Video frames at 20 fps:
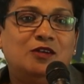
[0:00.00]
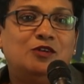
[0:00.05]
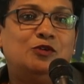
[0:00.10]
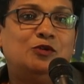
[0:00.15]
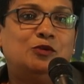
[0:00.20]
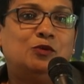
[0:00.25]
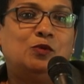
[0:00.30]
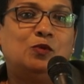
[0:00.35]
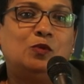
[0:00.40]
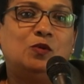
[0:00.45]

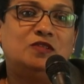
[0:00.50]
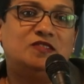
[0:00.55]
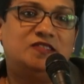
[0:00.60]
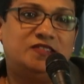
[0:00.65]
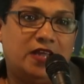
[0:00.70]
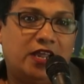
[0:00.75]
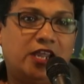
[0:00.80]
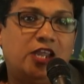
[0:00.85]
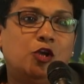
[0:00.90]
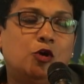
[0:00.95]
to
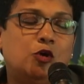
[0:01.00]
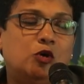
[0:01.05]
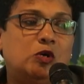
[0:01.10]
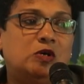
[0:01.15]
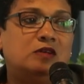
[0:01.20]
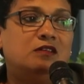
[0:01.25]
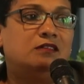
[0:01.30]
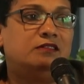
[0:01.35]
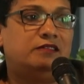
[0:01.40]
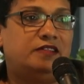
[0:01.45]

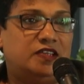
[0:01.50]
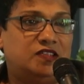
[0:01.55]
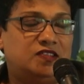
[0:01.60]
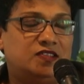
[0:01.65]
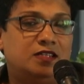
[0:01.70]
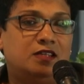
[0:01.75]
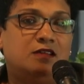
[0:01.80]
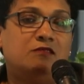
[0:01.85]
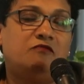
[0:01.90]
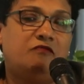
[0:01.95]
secure
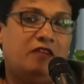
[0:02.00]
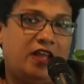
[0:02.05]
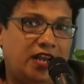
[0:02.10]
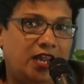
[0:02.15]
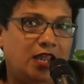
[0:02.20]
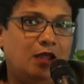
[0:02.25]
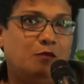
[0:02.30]
this very